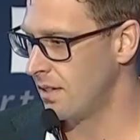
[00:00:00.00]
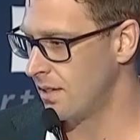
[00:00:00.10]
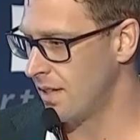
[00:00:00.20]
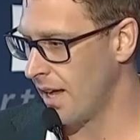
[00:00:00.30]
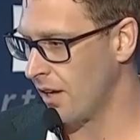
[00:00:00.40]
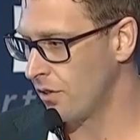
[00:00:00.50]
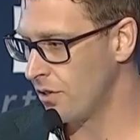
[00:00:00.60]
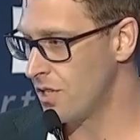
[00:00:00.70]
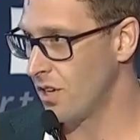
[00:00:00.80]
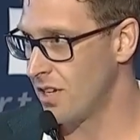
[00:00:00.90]
That
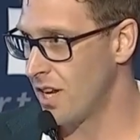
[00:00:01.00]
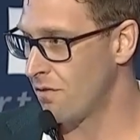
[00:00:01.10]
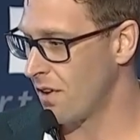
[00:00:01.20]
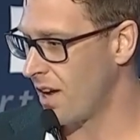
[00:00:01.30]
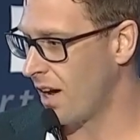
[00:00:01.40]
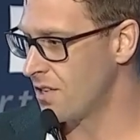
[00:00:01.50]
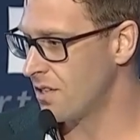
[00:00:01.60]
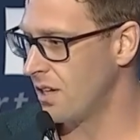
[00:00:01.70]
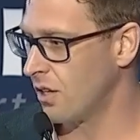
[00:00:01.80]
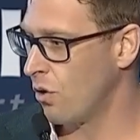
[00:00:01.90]
includes the identification
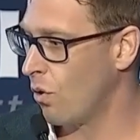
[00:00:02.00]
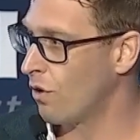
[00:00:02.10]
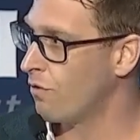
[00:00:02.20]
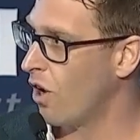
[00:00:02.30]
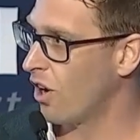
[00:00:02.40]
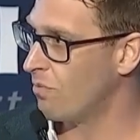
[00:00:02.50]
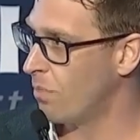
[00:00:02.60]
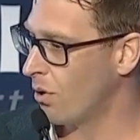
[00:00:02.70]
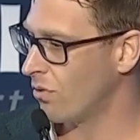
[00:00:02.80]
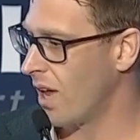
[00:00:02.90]
and the quantifying of
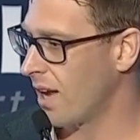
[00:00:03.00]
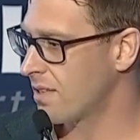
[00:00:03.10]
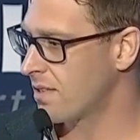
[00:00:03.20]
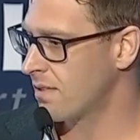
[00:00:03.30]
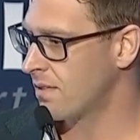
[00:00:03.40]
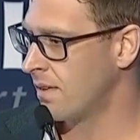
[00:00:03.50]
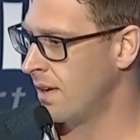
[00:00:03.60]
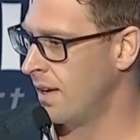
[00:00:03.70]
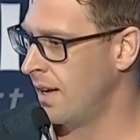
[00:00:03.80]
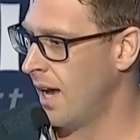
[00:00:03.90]
bottlenecks.
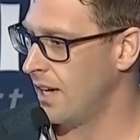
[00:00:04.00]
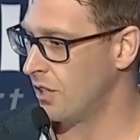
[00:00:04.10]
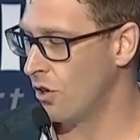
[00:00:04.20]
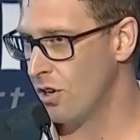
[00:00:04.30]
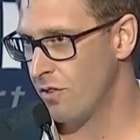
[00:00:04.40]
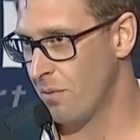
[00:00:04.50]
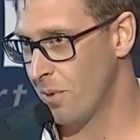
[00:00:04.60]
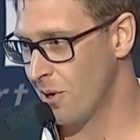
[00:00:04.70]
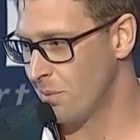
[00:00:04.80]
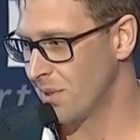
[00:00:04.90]
And in light of our
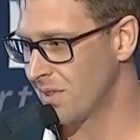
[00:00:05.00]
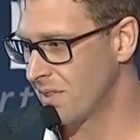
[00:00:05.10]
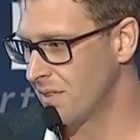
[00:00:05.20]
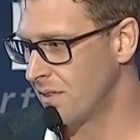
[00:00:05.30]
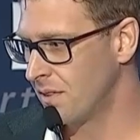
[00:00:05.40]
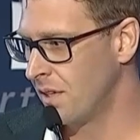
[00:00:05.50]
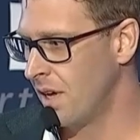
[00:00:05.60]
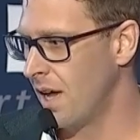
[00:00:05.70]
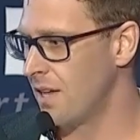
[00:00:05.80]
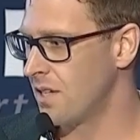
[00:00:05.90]
purpose,
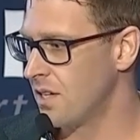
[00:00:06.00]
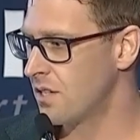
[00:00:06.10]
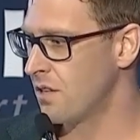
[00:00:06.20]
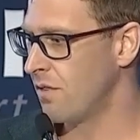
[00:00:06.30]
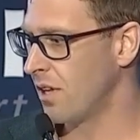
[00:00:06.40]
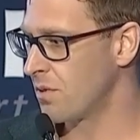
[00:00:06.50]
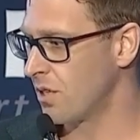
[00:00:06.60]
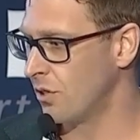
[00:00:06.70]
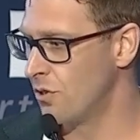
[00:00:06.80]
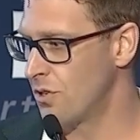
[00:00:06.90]
it's seen us develop
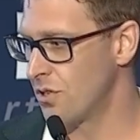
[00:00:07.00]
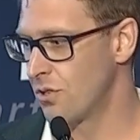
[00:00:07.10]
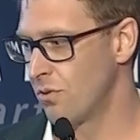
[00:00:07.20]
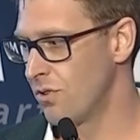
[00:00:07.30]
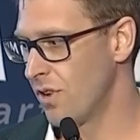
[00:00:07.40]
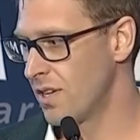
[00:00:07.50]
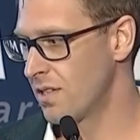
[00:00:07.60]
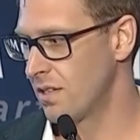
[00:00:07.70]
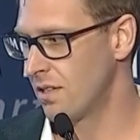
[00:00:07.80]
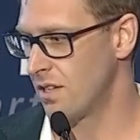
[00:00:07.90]
solutions to
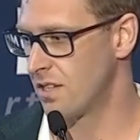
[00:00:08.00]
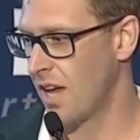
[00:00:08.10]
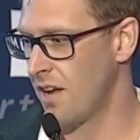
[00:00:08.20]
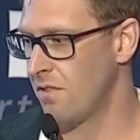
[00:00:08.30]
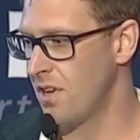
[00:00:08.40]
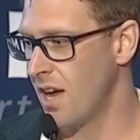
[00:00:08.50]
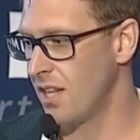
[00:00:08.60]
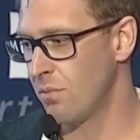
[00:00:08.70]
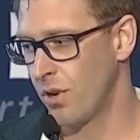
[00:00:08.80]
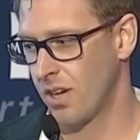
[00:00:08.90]
address the safety and
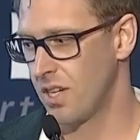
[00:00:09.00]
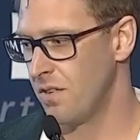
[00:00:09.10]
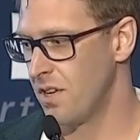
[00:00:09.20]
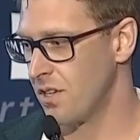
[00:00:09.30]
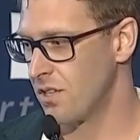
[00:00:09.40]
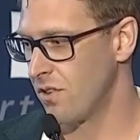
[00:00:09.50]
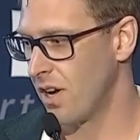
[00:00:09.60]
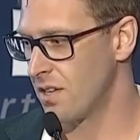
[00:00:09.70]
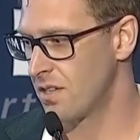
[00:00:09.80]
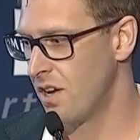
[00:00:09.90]
the productivity
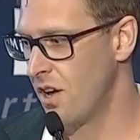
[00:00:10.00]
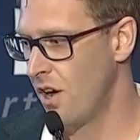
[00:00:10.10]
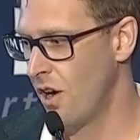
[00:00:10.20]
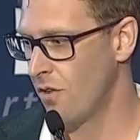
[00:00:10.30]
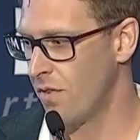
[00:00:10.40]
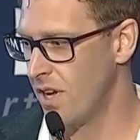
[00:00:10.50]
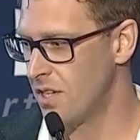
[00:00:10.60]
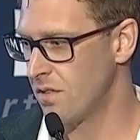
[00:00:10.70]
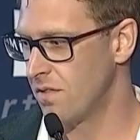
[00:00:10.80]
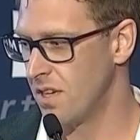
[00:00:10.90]
constraints of
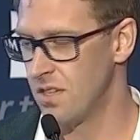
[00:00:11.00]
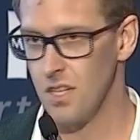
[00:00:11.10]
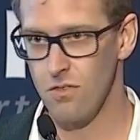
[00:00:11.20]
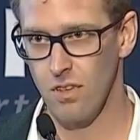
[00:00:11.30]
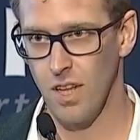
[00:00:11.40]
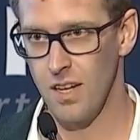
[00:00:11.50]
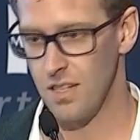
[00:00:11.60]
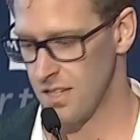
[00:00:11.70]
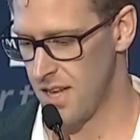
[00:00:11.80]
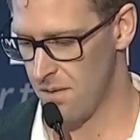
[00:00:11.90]
each of these interrelated
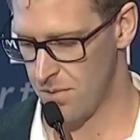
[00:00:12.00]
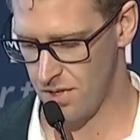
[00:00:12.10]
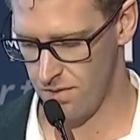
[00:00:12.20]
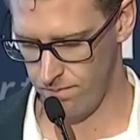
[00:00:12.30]
steps.